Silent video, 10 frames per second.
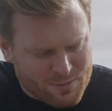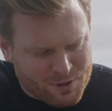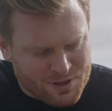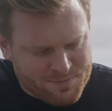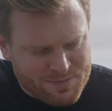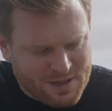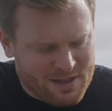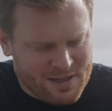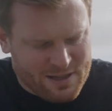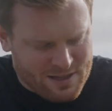but
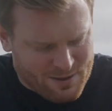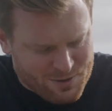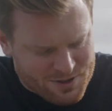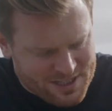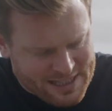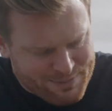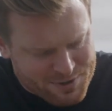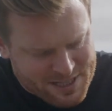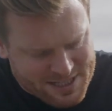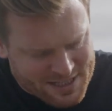when you see that
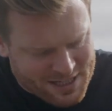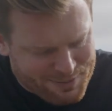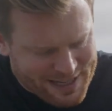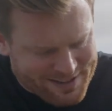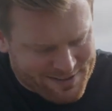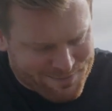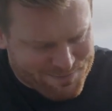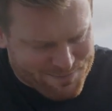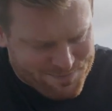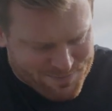presented on a plate,
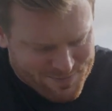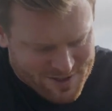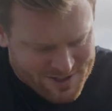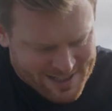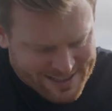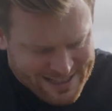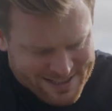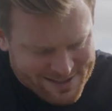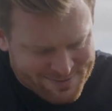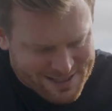just like
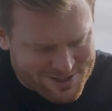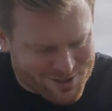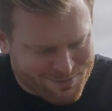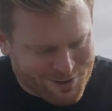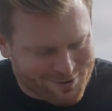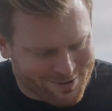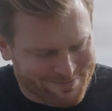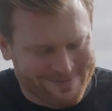that, that's just beautiful.